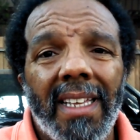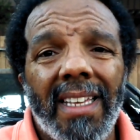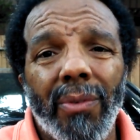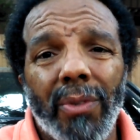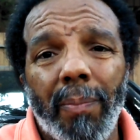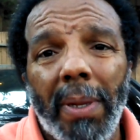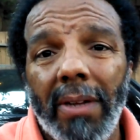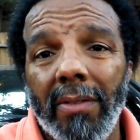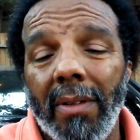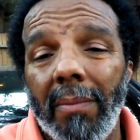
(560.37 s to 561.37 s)
And it was
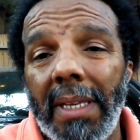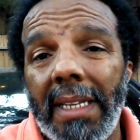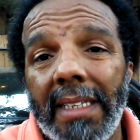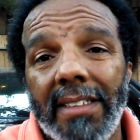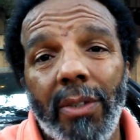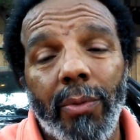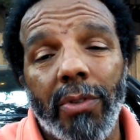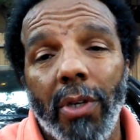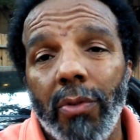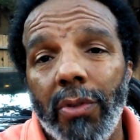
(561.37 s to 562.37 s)
apparent to me that she
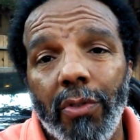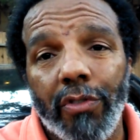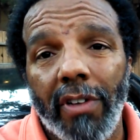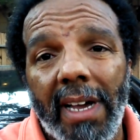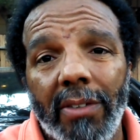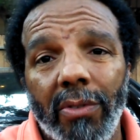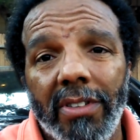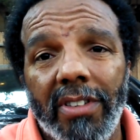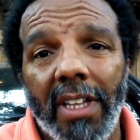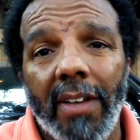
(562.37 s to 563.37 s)
was also strung out
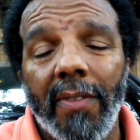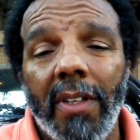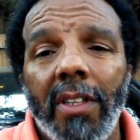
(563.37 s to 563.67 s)
on stuff.